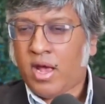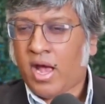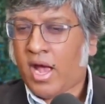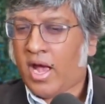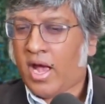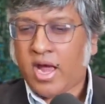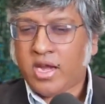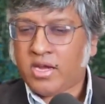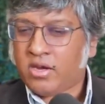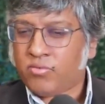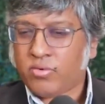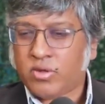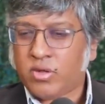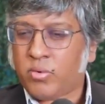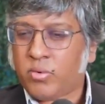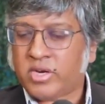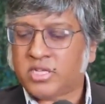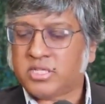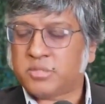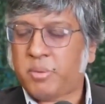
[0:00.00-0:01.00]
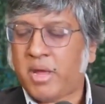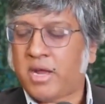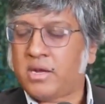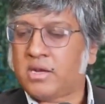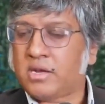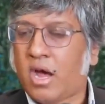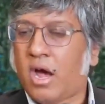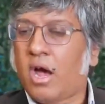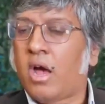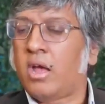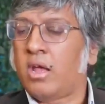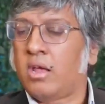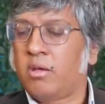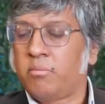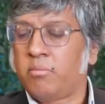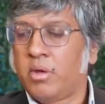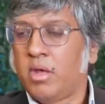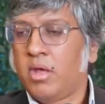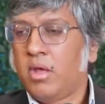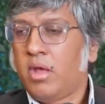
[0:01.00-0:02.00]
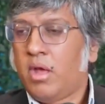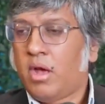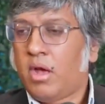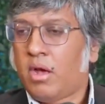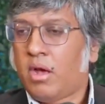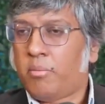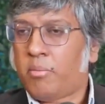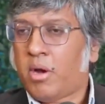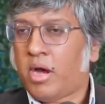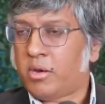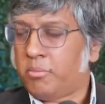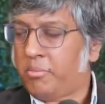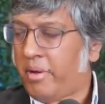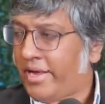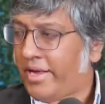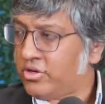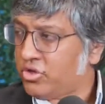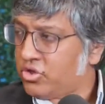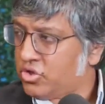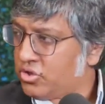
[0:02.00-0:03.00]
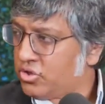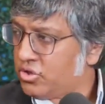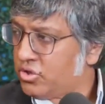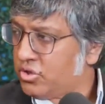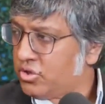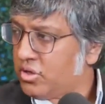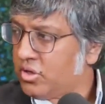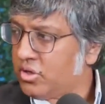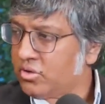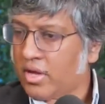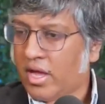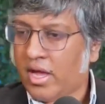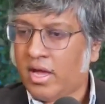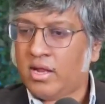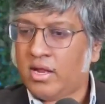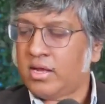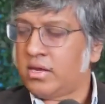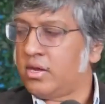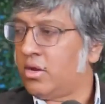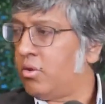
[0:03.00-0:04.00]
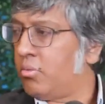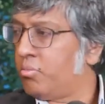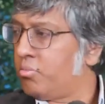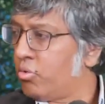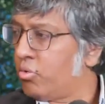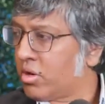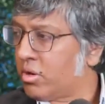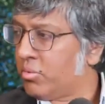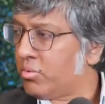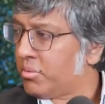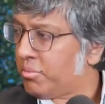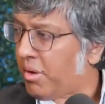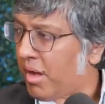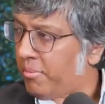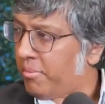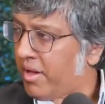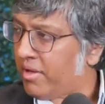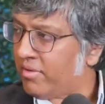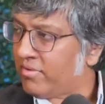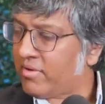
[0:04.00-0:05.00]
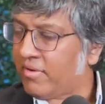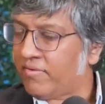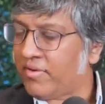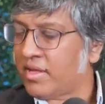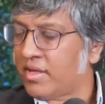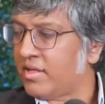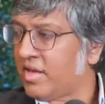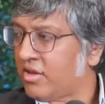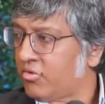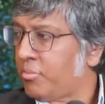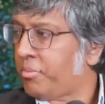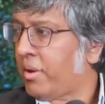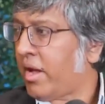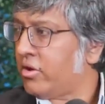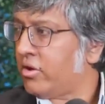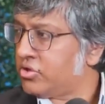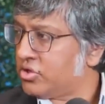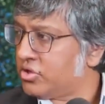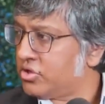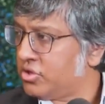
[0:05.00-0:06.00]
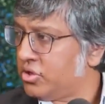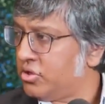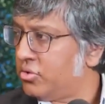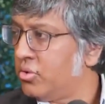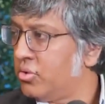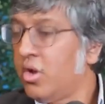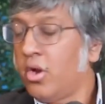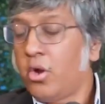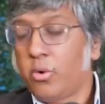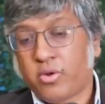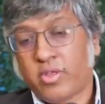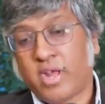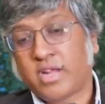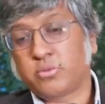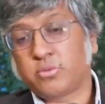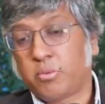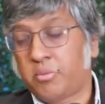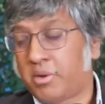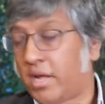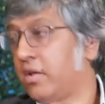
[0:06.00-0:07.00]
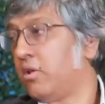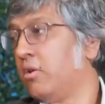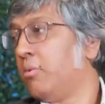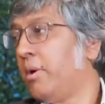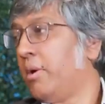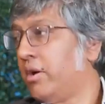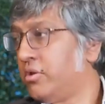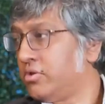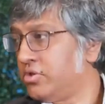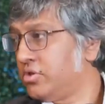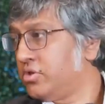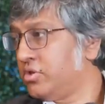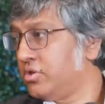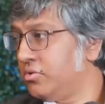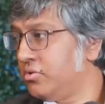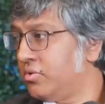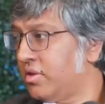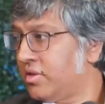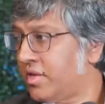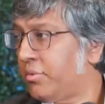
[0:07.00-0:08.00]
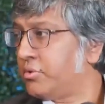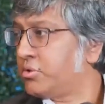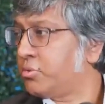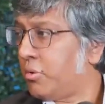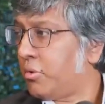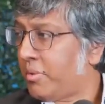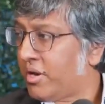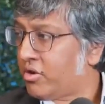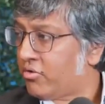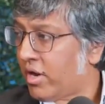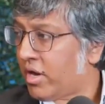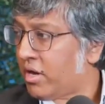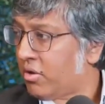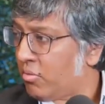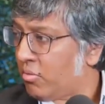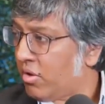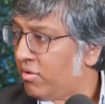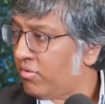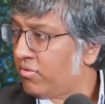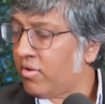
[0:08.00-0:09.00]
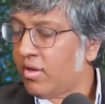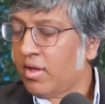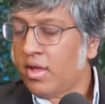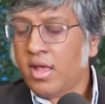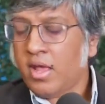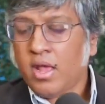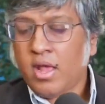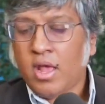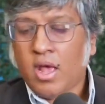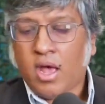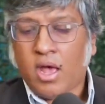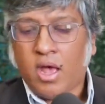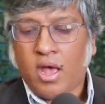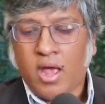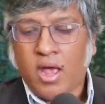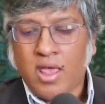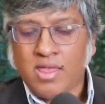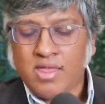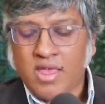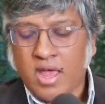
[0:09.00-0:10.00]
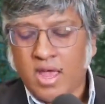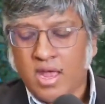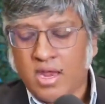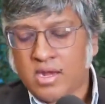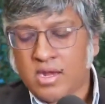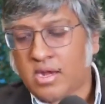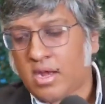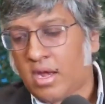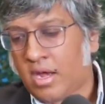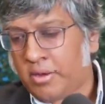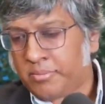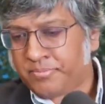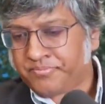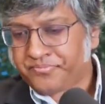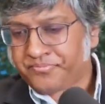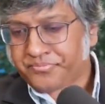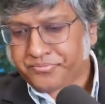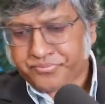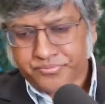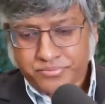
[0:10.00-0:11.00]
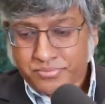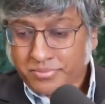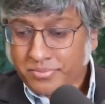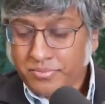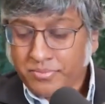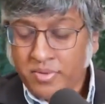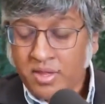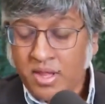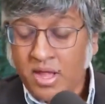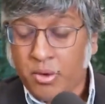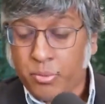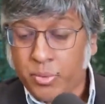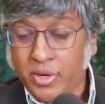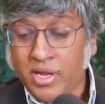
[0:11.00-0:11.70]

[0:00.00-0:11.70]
I didn't really want to spend time on a bench, okay? Like, working with a pipette and stuff like that. And that's what biologists do, or that's what molecular biologists do. And that was what my training was. And then I